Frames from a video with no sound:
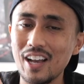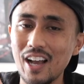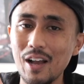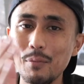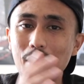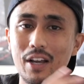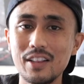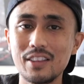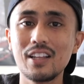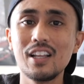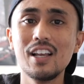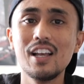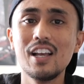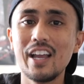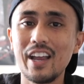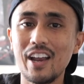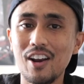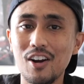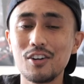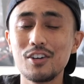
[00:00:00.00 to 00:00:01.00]
I might
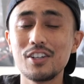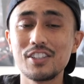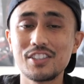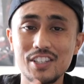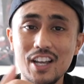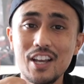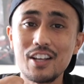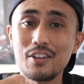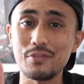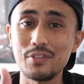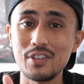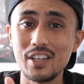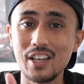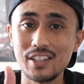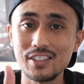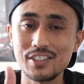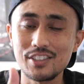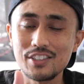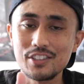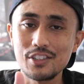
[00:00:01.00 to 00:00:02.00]
err on the side of
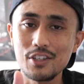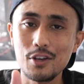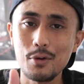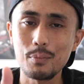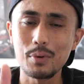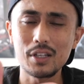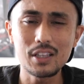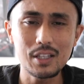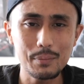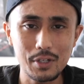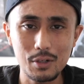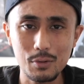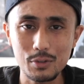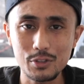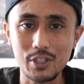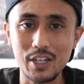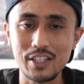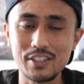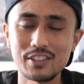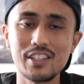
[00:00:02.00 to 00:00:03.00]
yes, but let me know what
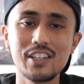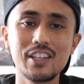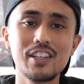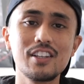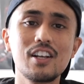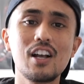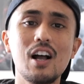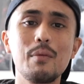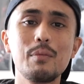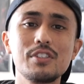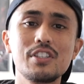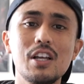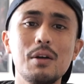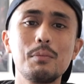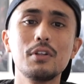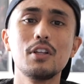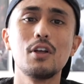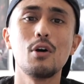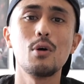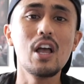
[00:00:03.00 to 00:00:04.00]
you guys think in the comments down
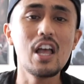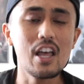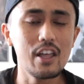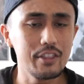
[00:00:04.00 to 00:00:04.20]
below.